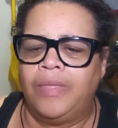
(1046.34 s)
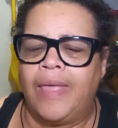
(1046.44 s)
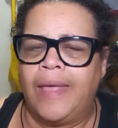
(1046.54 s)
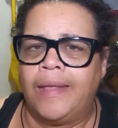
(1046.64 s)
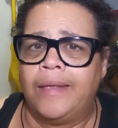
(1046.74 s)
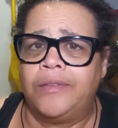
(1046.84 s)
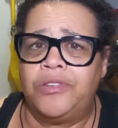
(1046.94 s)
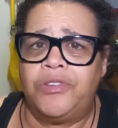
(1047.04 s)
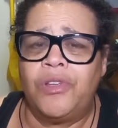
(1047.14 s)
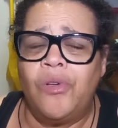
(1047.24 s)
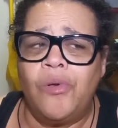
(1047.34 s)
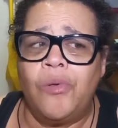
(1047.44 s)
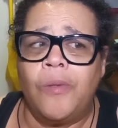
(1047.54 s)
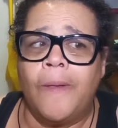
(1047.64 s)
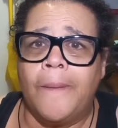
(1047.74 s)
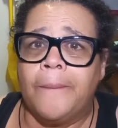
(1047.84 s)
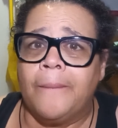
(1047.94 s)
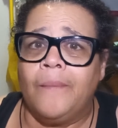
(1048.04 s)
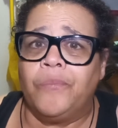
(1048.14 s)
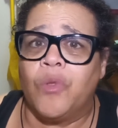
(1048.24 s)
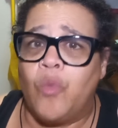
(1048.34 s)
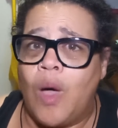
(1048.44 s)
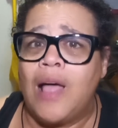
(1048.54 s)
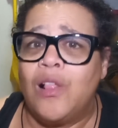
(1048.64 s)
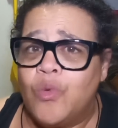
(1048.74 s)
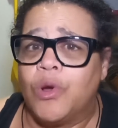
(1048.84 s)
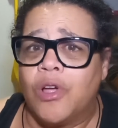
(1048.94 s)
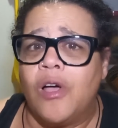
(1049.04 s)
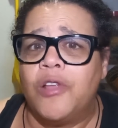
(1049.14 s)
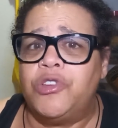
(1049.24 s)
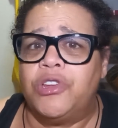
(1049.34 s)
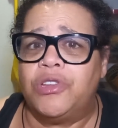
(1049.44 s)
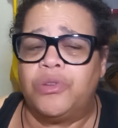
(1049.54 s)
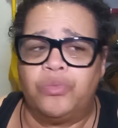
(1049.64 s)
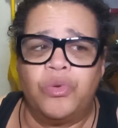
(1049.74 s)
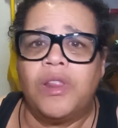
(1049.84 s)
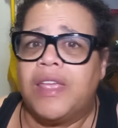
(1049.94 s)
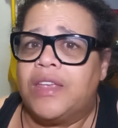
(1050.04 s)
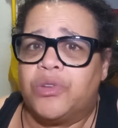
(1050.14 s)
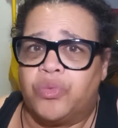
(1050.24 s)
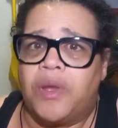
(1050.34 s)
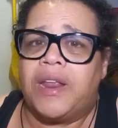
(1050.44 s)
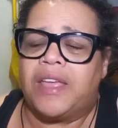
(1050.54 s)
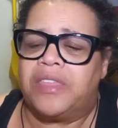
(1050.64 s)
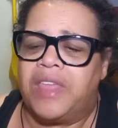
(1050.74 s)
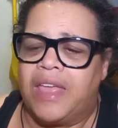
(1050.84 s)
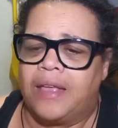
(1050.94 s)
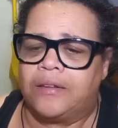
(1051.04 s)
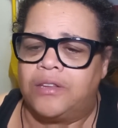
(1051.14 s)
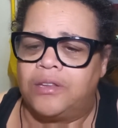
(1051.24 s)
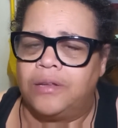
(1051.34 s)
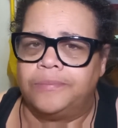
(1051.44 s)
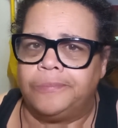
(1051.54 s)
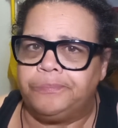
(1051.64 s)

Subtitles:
that is still, while we're conscious, really is running things.